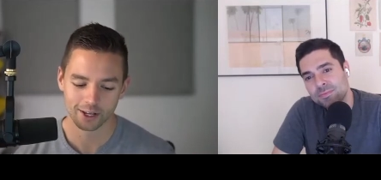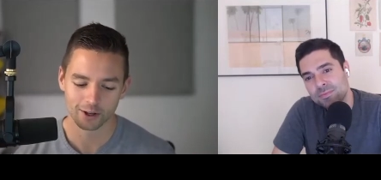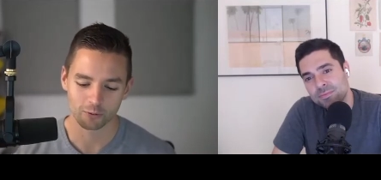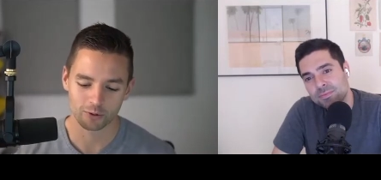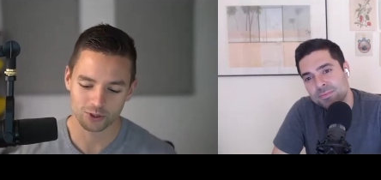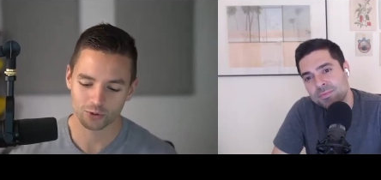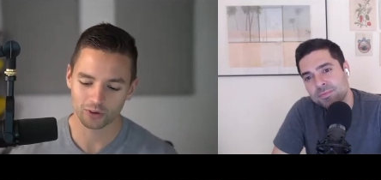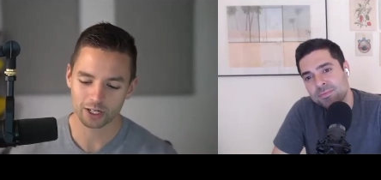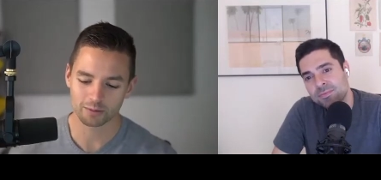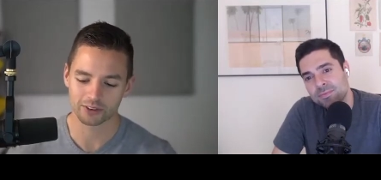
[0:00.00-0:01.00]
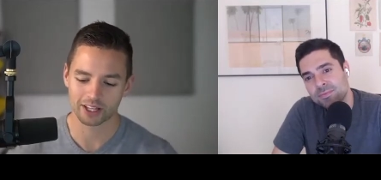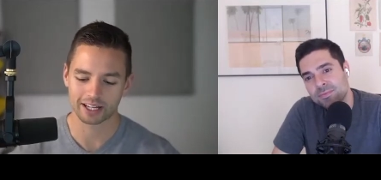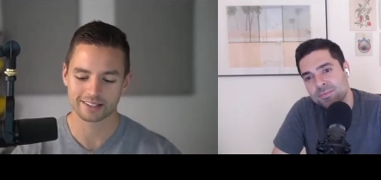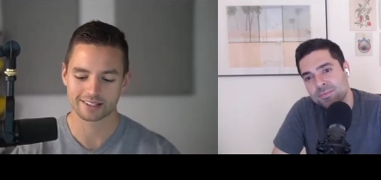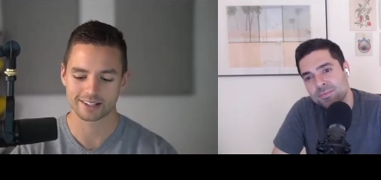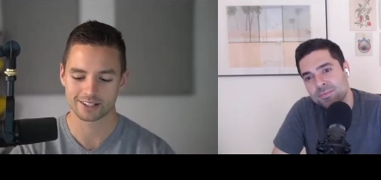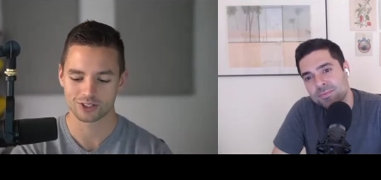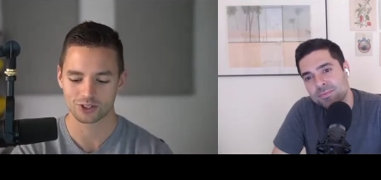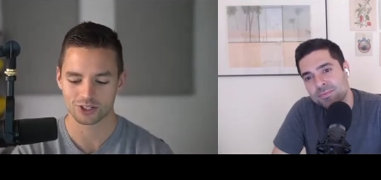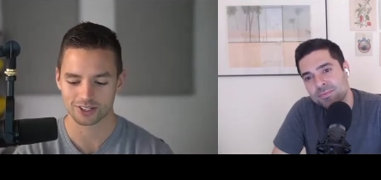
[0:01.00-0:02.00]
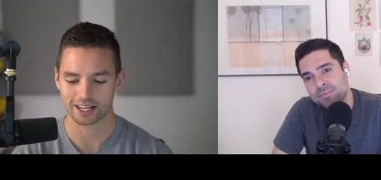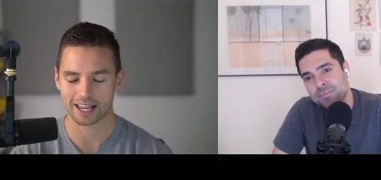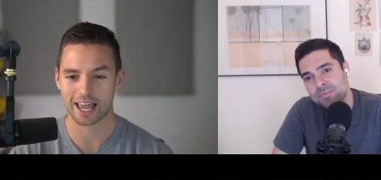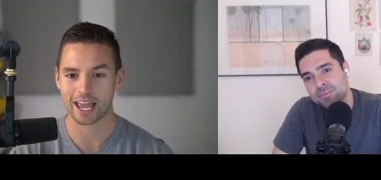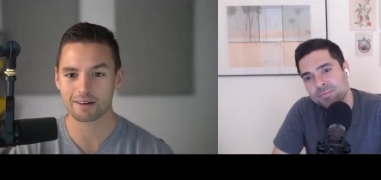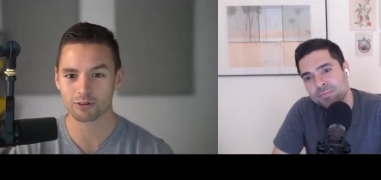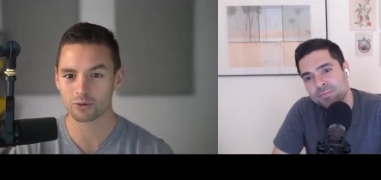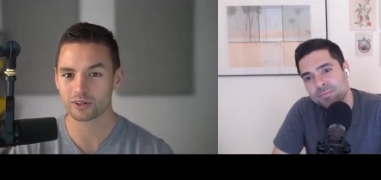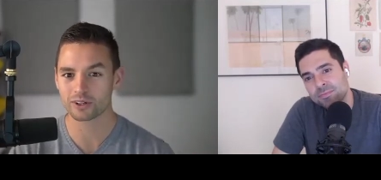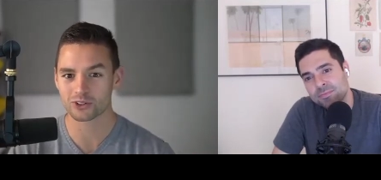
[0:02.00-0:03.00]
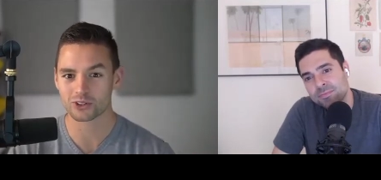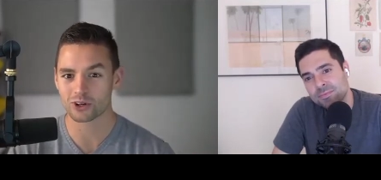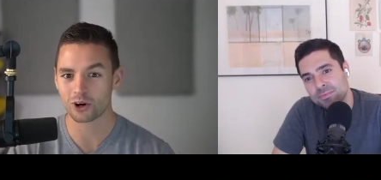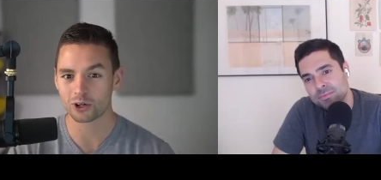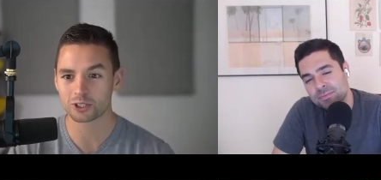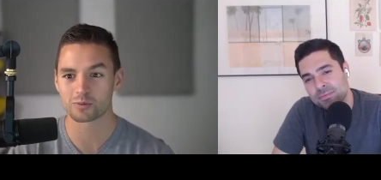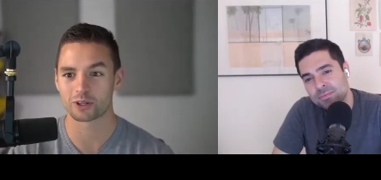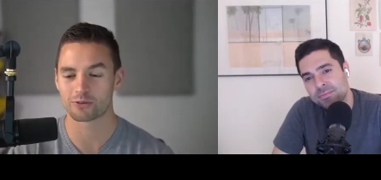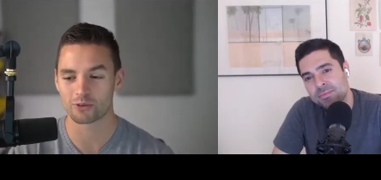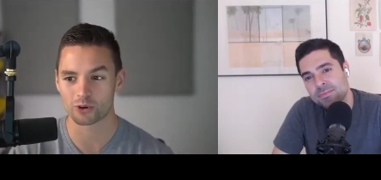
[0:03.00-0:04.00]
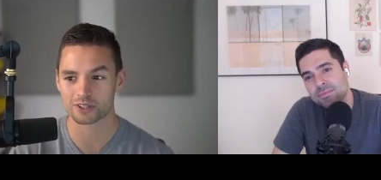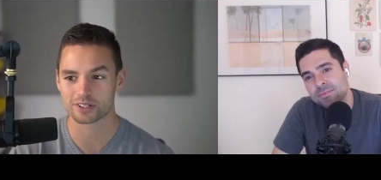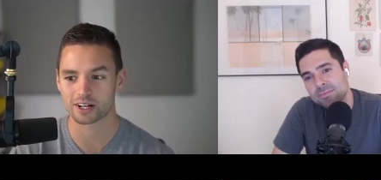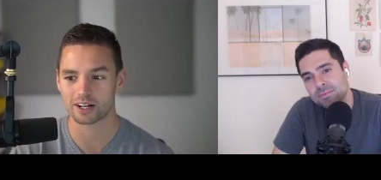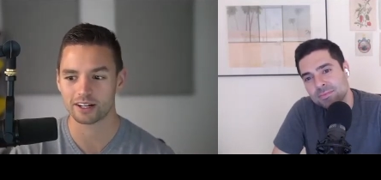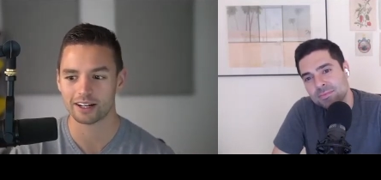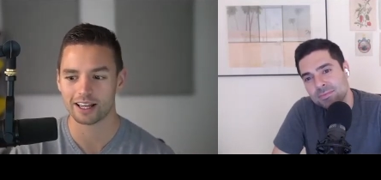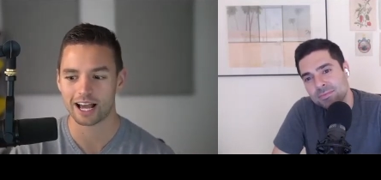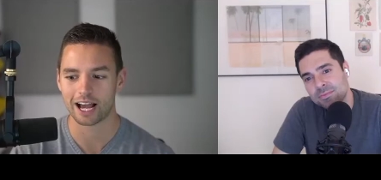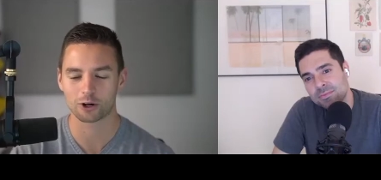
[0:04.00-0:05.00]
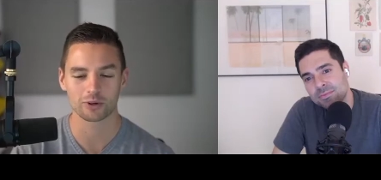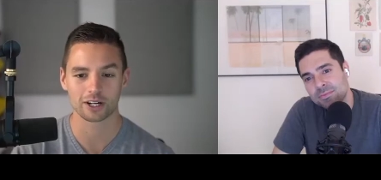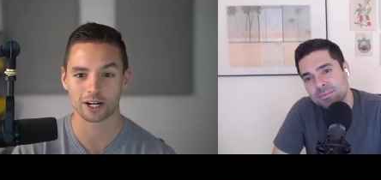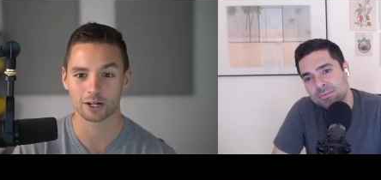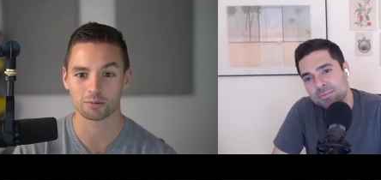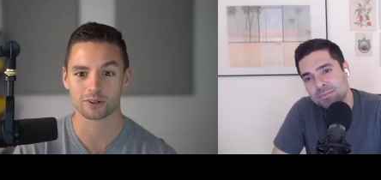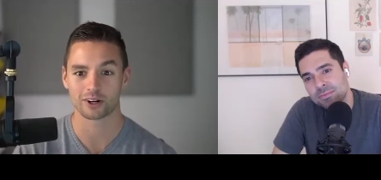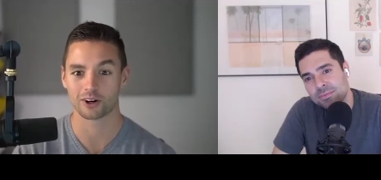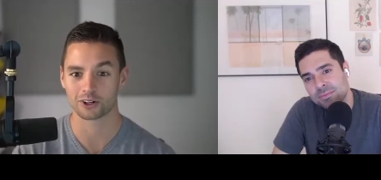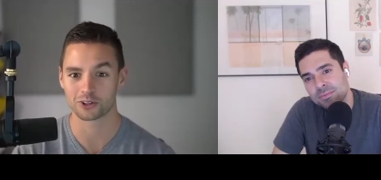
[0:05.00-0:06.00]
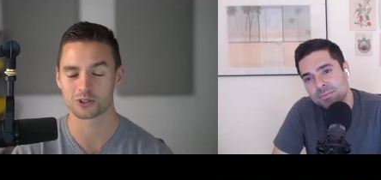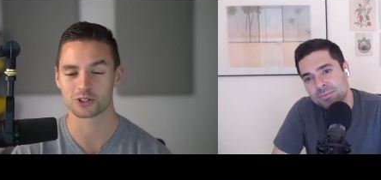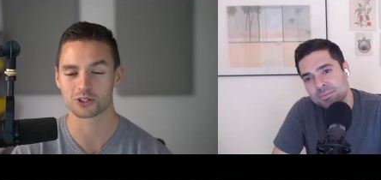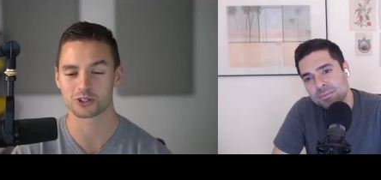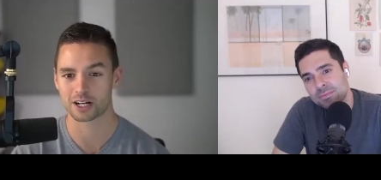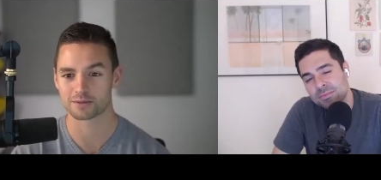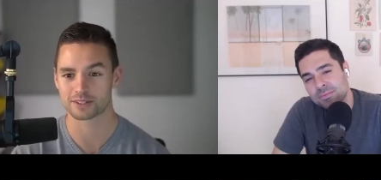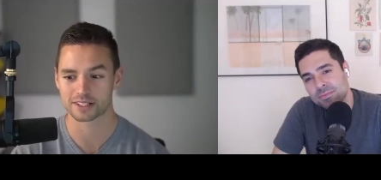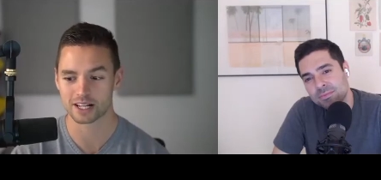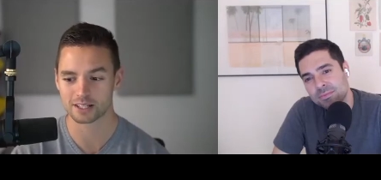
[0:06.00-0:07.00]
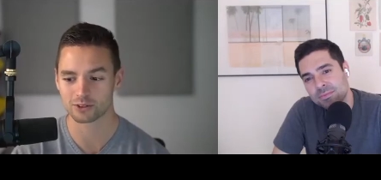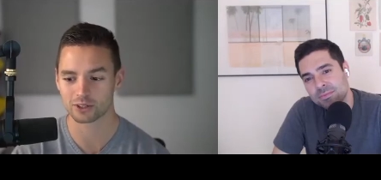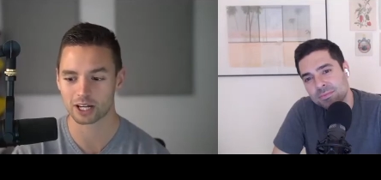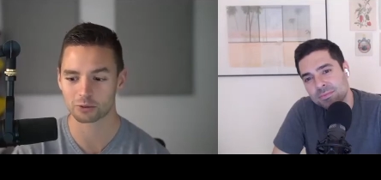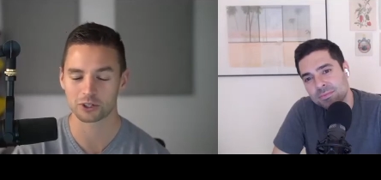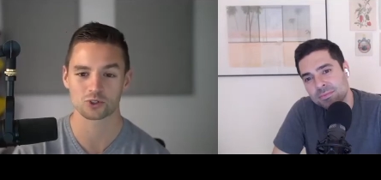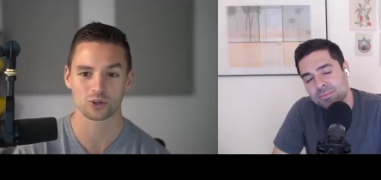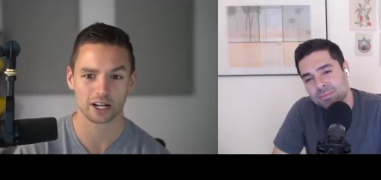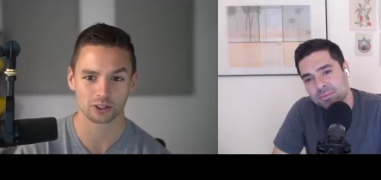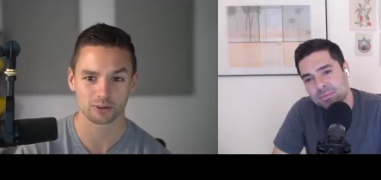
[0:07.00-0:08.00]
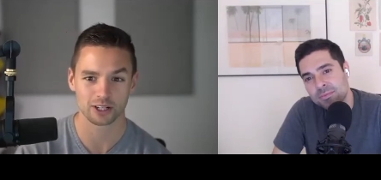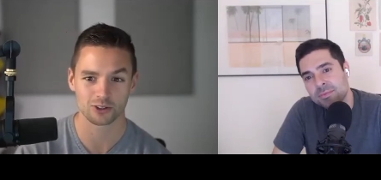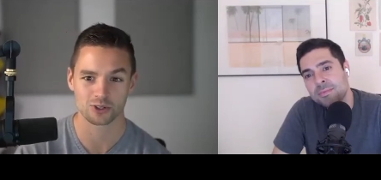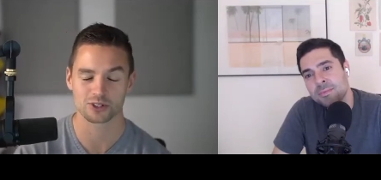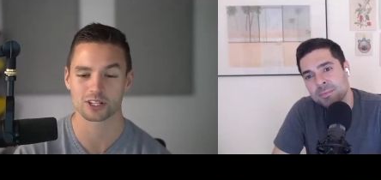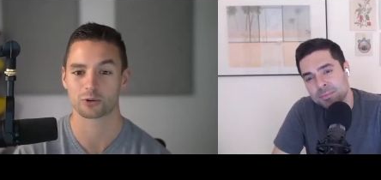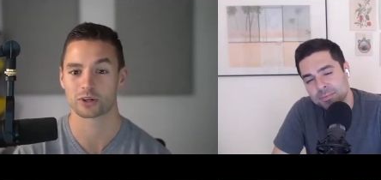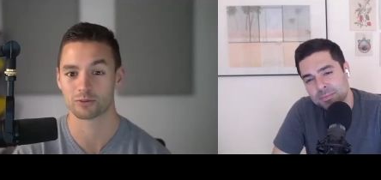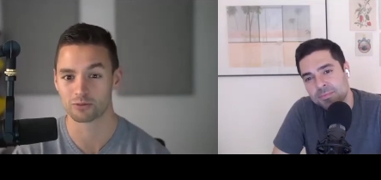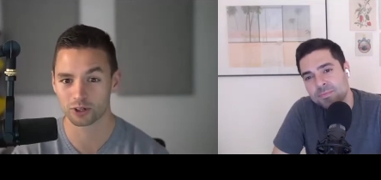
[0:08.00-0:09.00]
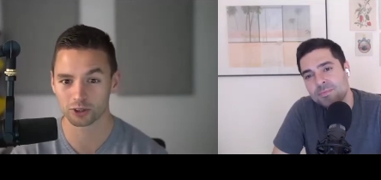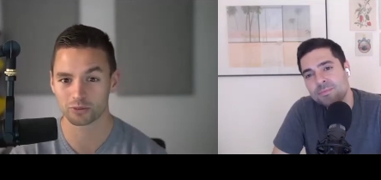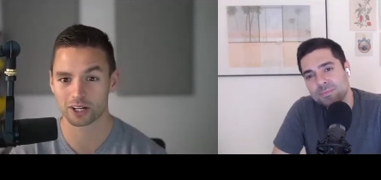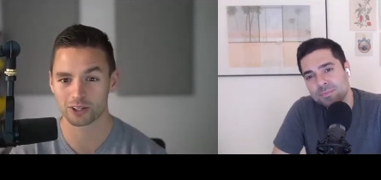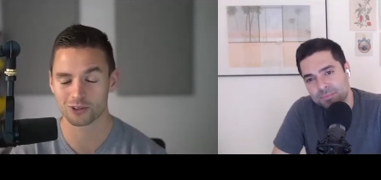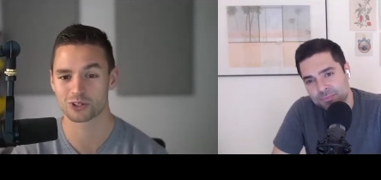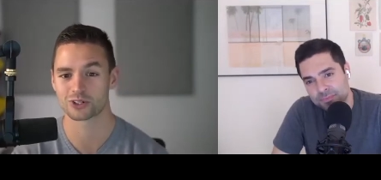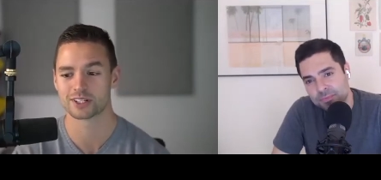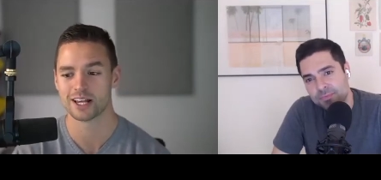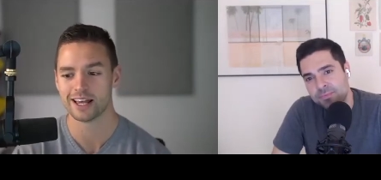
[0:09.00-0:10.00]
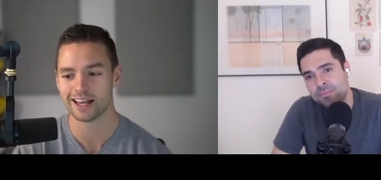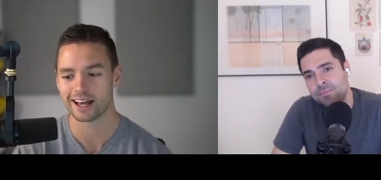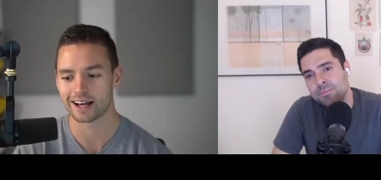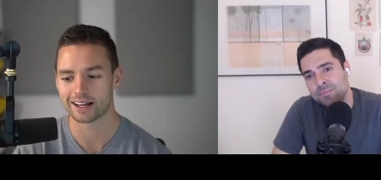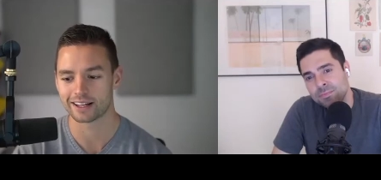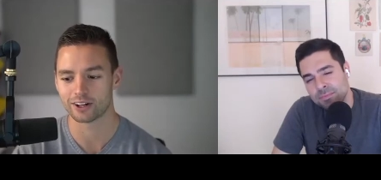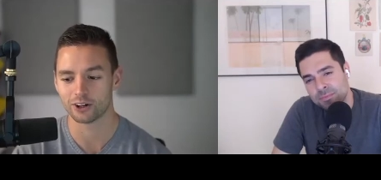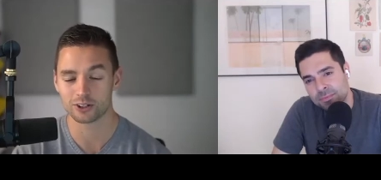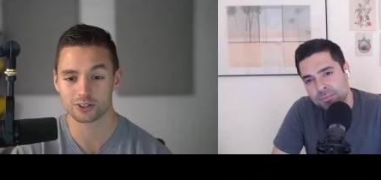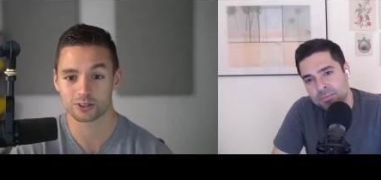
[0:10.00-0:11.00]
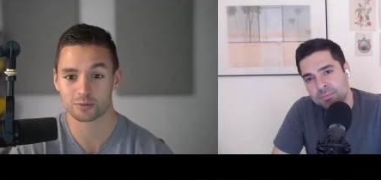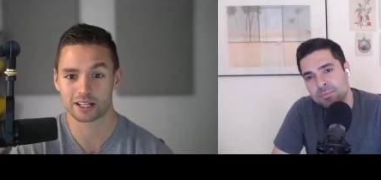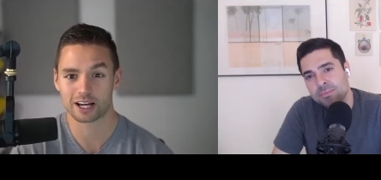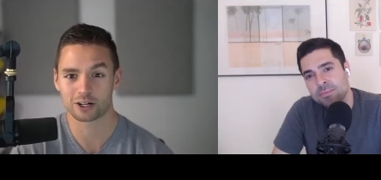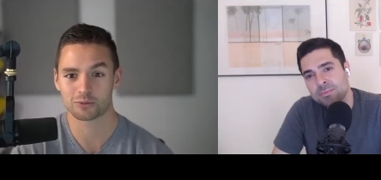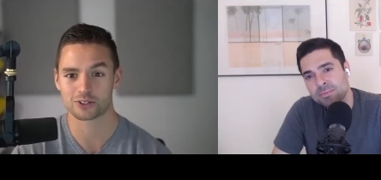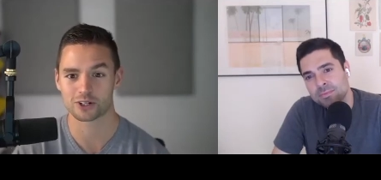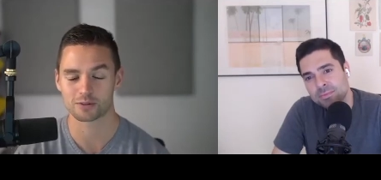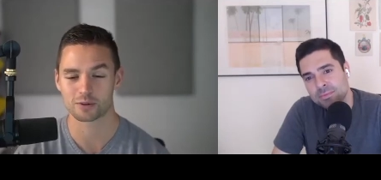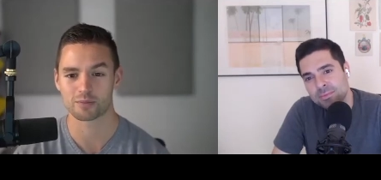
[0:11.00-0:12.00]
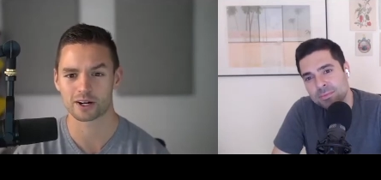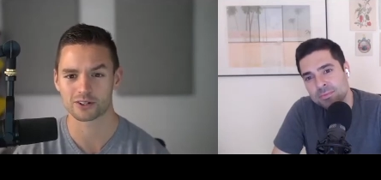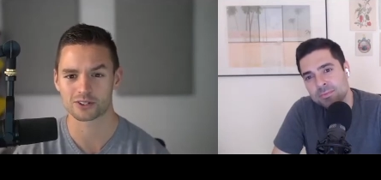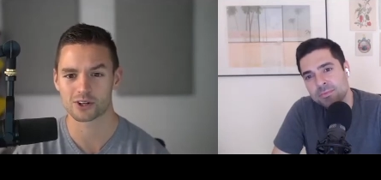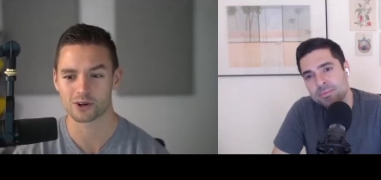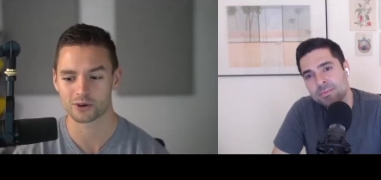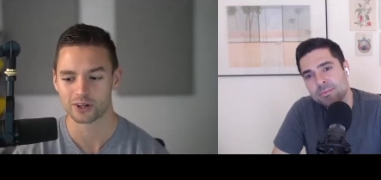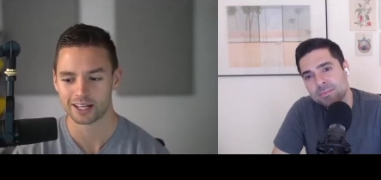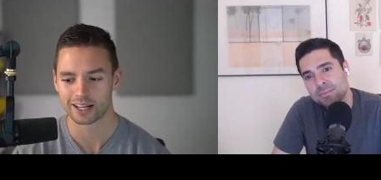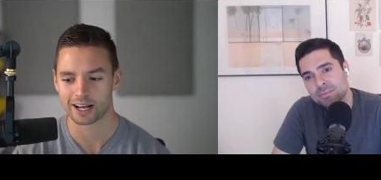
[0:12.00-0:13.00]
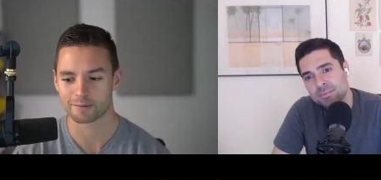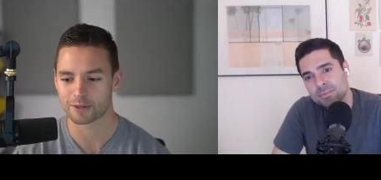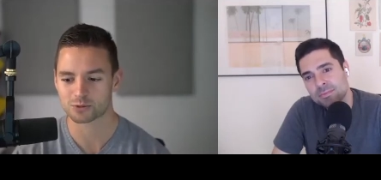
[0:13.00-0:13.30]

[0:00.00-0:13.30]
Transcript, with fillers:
Speaker 1: what's great about that is it's just like everyone's ultimately focused on how can we help our users become successful how do we attract the right users how do we convert the right users uh, and ultimately how do we serve them better so um, that's